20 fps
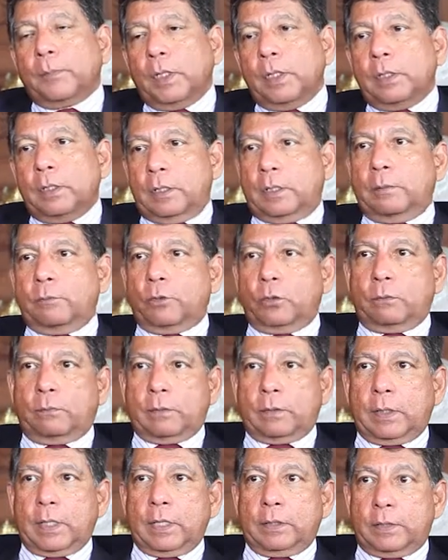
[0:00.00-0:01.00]
in terms
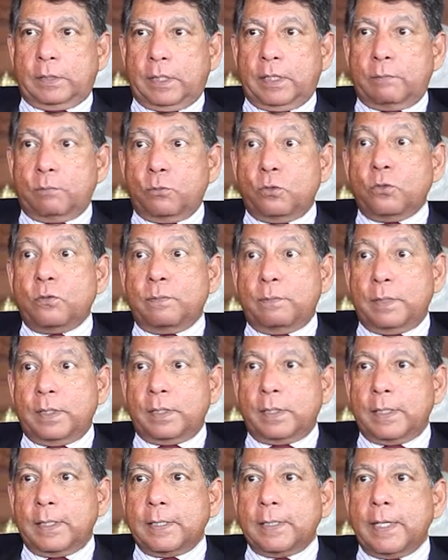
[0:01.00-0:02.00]
of ASEAN
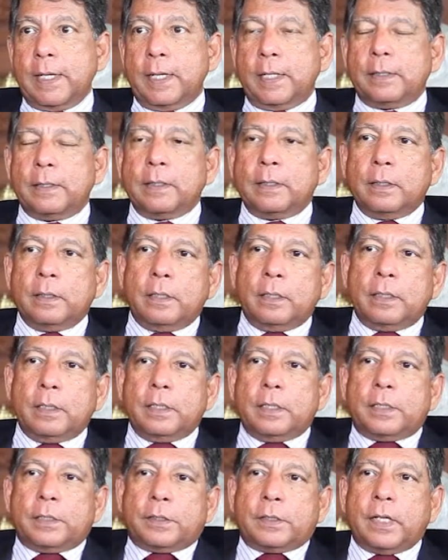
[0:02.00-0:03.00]
movement ahead
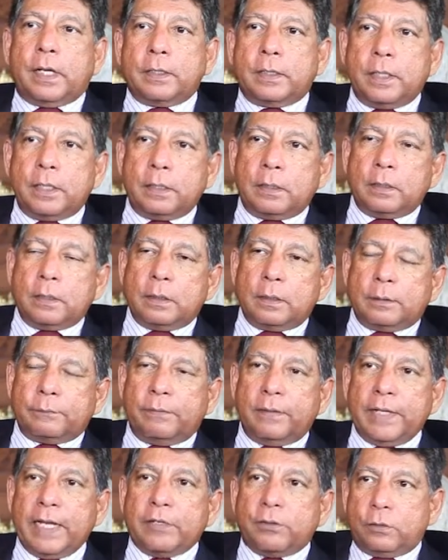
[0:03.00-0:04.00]
is, I think,
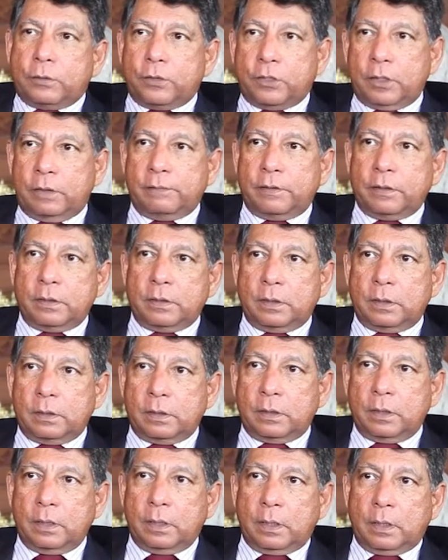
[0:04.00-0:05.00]
financial
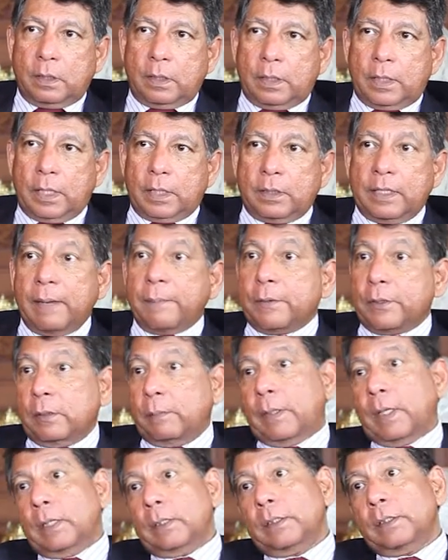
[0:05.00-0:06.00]
services and capital
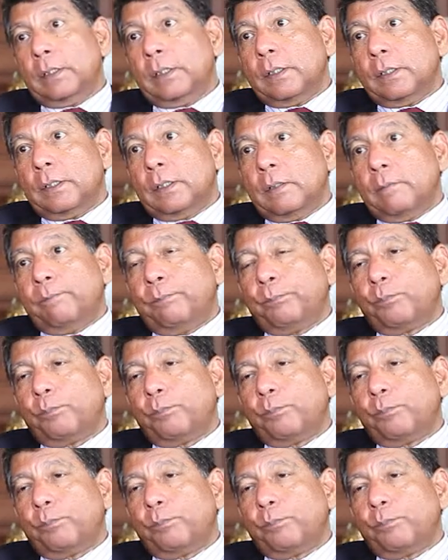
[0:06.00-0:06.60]
markets,